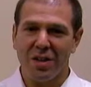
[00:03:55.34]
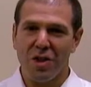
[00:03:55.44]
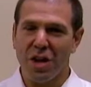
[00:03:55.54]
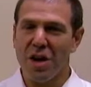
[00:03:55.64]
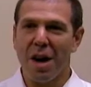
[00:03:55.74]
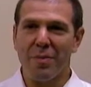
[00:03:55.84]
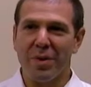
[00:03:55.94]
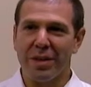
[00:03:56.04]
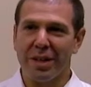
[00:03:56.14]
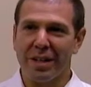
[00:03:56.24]
the
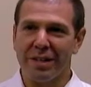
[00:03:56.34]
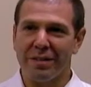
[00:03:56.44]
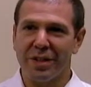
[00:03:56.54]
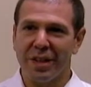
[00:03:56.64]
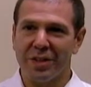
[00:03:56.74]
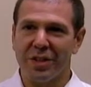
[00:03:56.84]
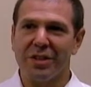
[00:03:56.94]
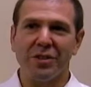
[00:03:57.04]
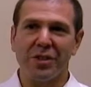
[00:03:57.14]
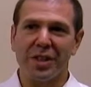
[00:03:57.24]
number of
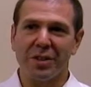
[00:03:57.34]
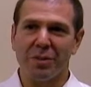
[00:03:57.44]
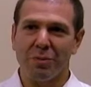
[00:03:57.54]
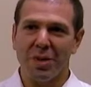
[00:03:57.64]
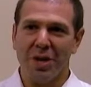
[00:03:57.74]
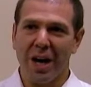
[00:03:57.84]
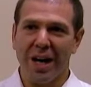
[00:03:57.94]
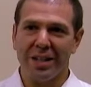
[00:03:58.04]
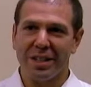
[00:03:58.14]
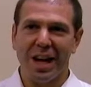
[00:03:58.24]
children
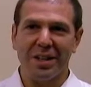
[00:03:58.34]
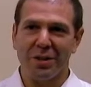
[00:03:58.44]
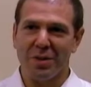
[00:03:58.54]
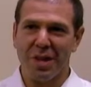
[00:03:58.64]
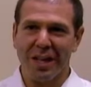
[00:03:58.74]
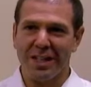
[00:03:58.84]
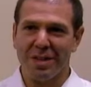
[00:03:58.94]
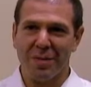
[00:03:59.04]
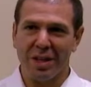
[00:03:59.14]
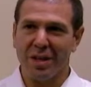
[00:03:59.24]
diagnosed with
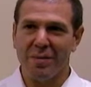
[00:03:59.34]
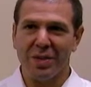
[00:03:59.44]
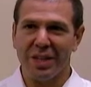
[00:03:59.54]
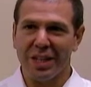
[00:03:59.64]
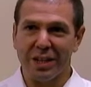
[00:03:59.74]
autism in the community